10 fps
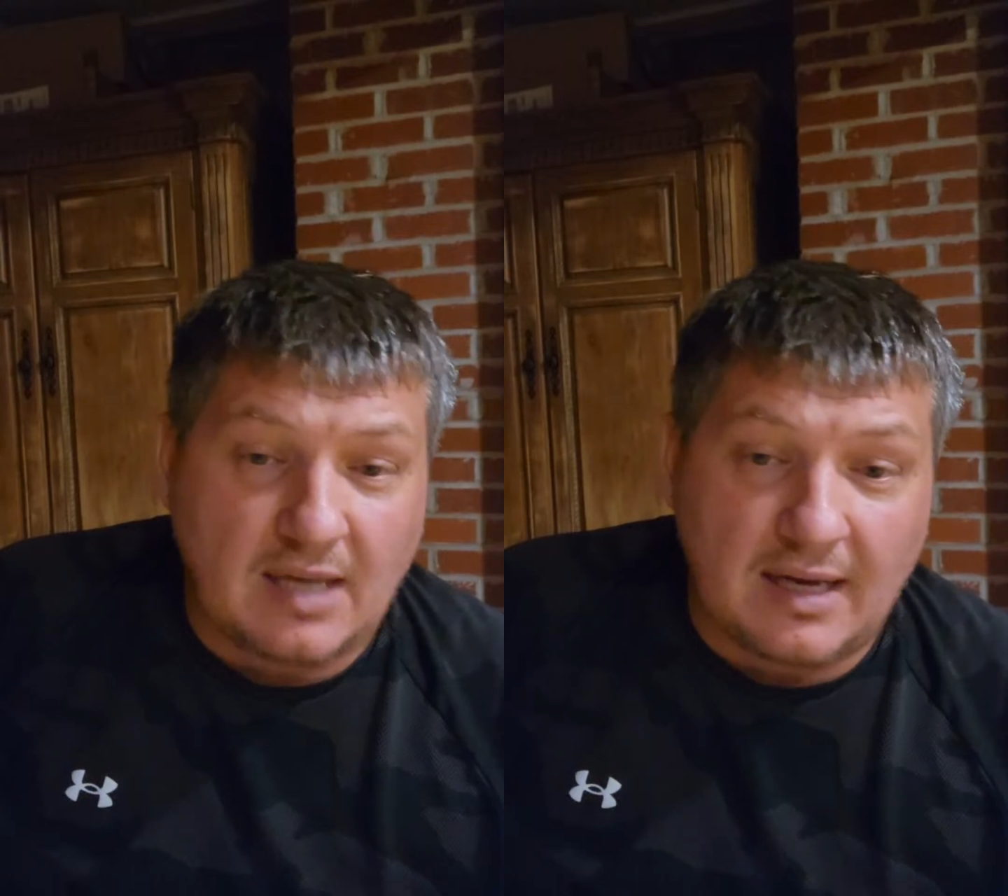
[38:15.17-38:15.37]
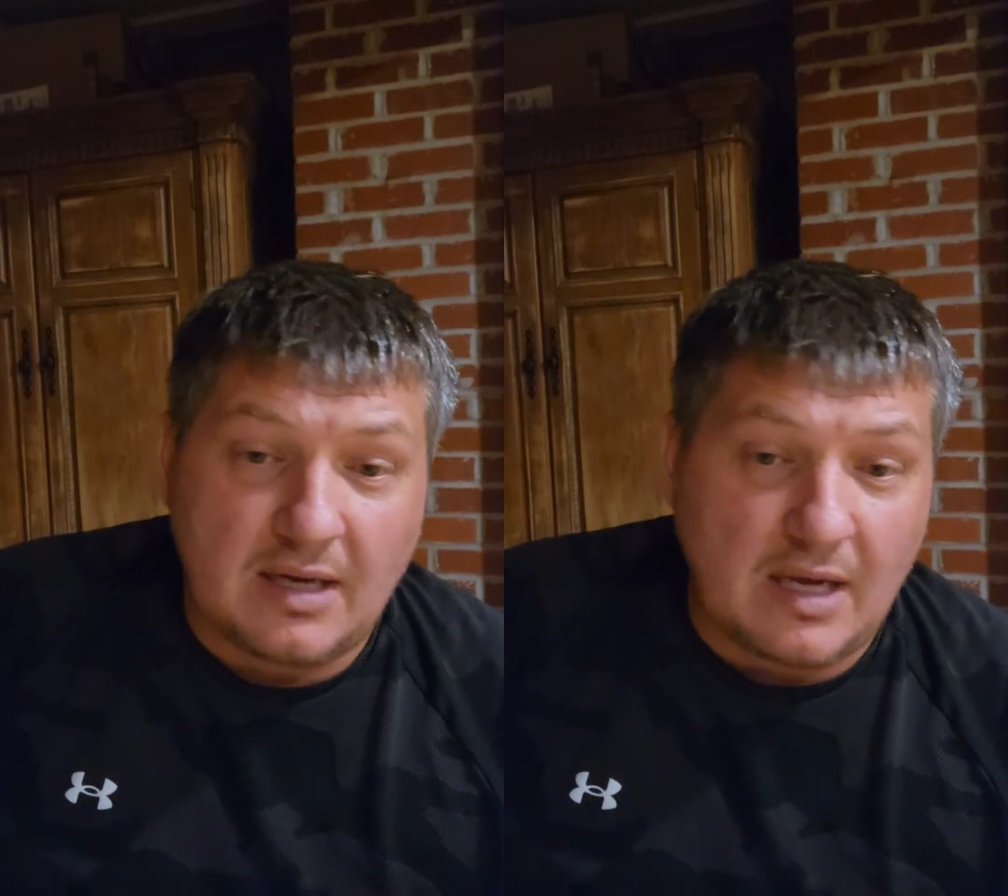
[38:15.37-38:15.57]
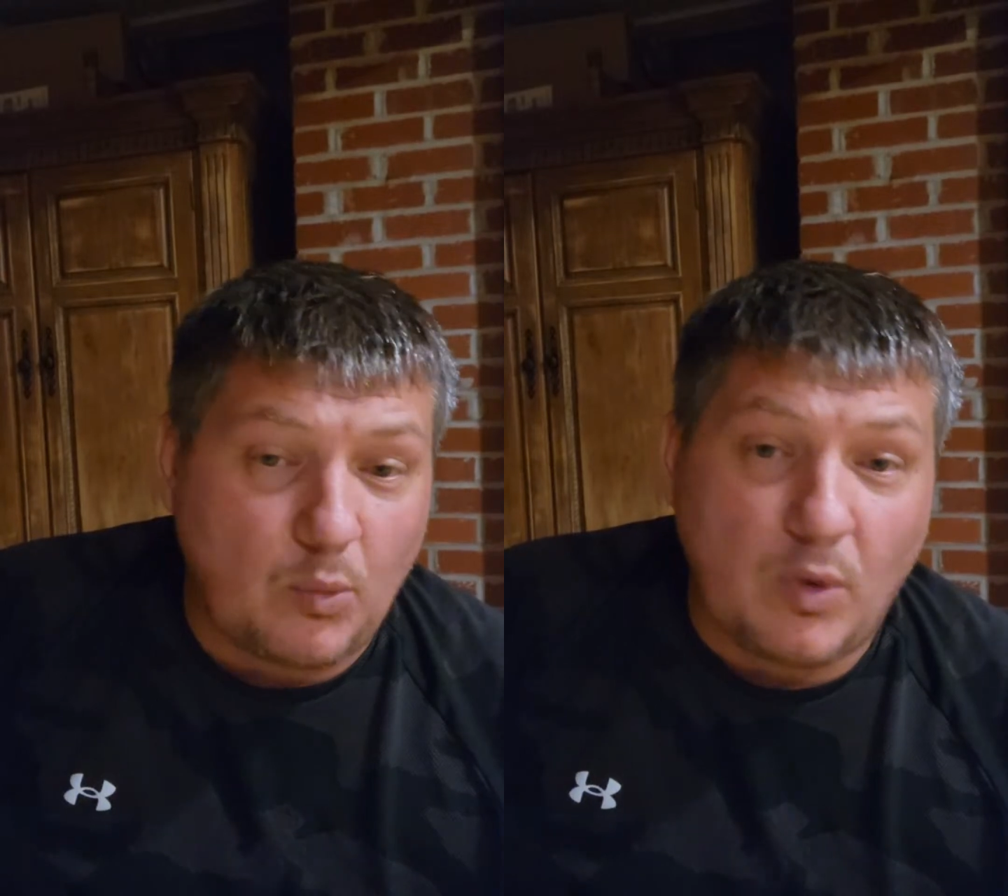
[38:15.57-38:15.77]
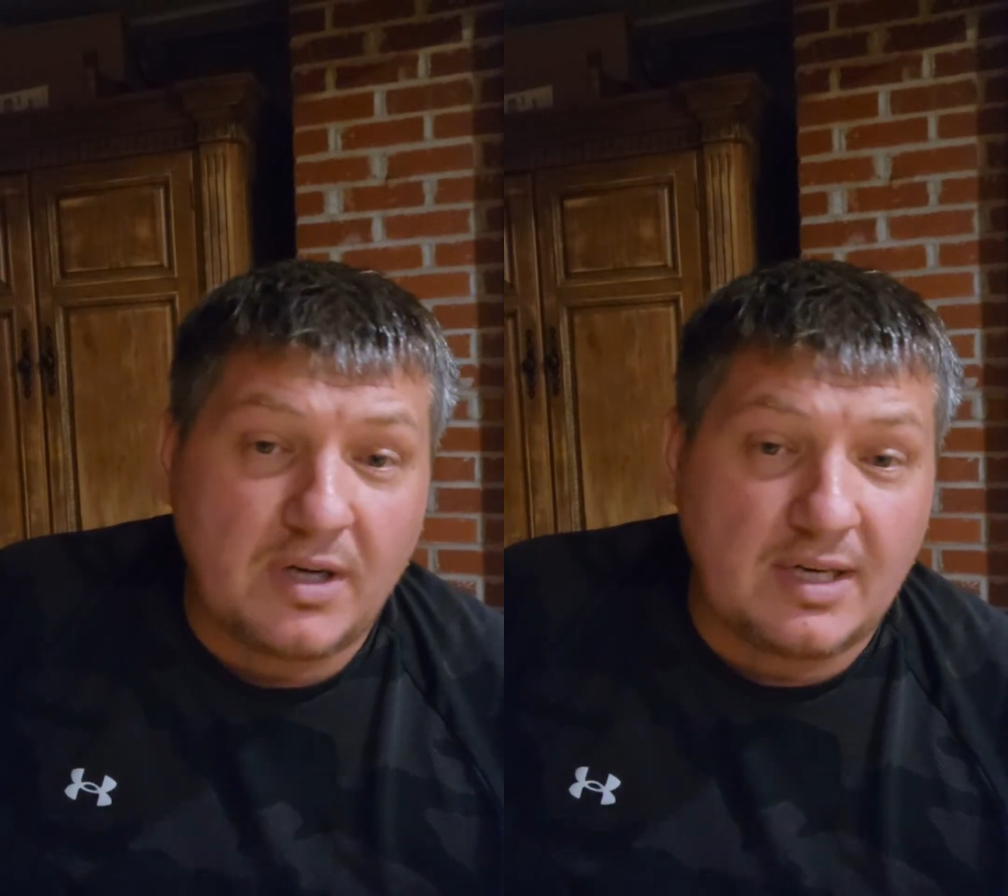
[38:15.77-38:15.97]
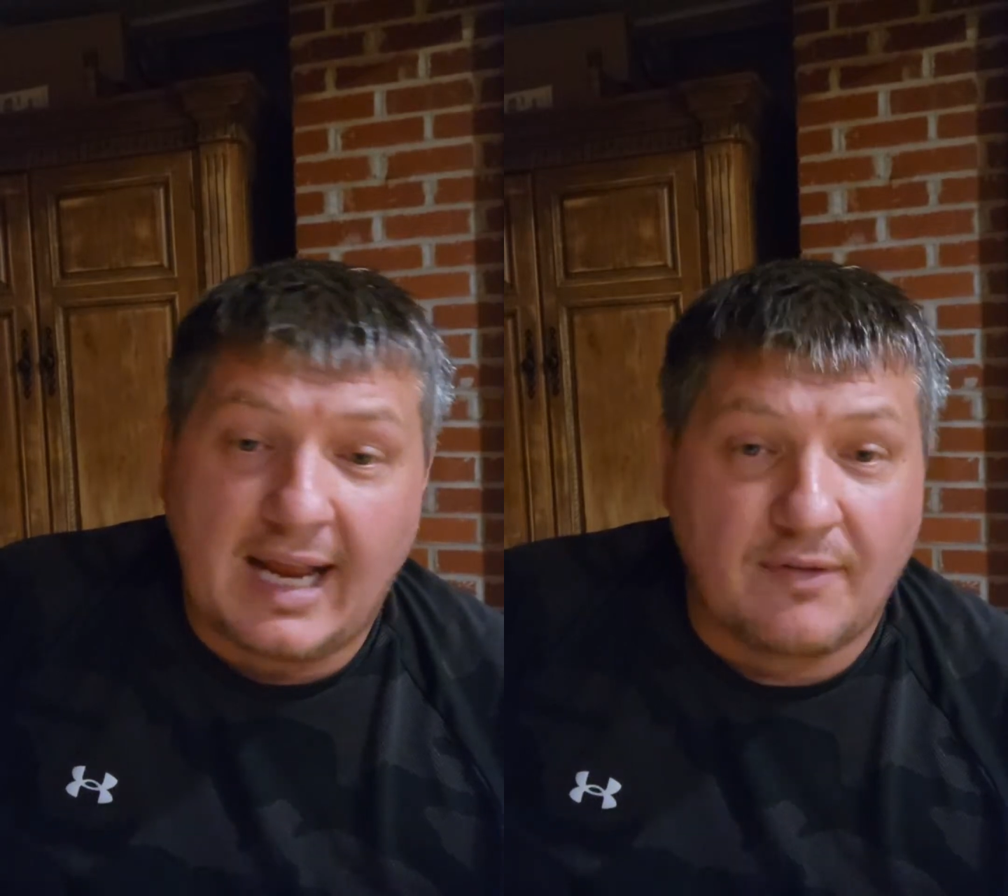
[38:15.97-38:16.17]
at
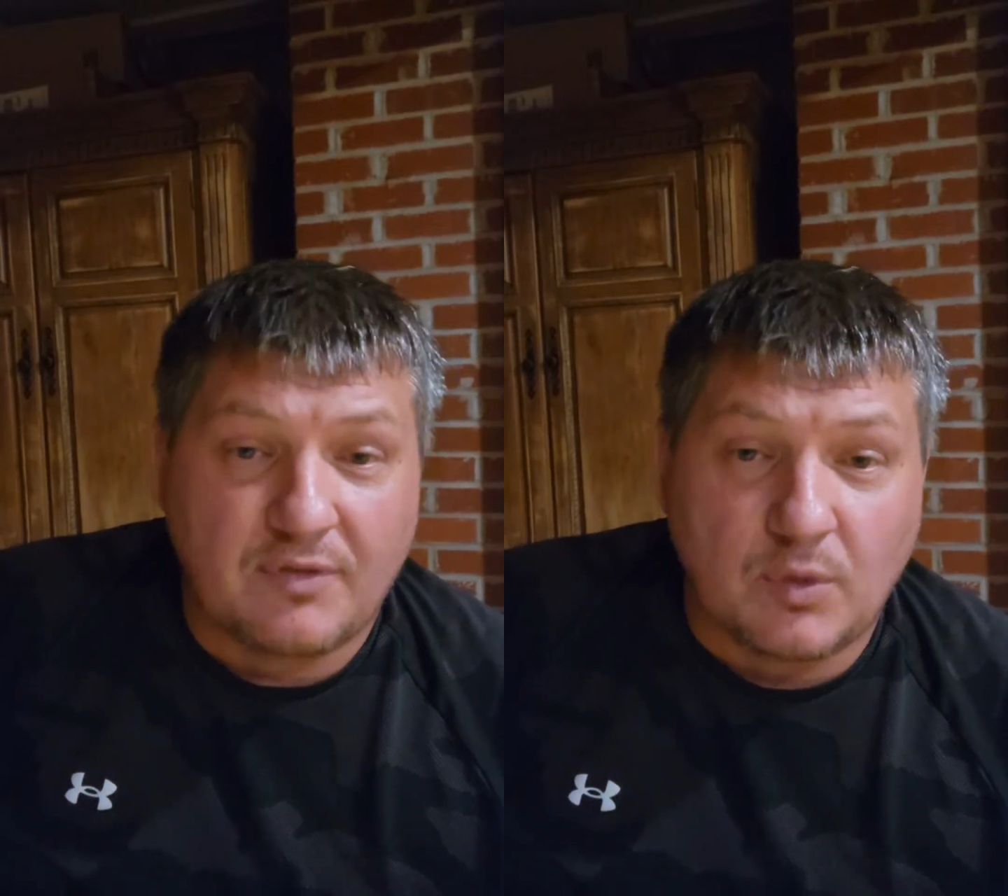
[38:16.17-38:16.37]
1.5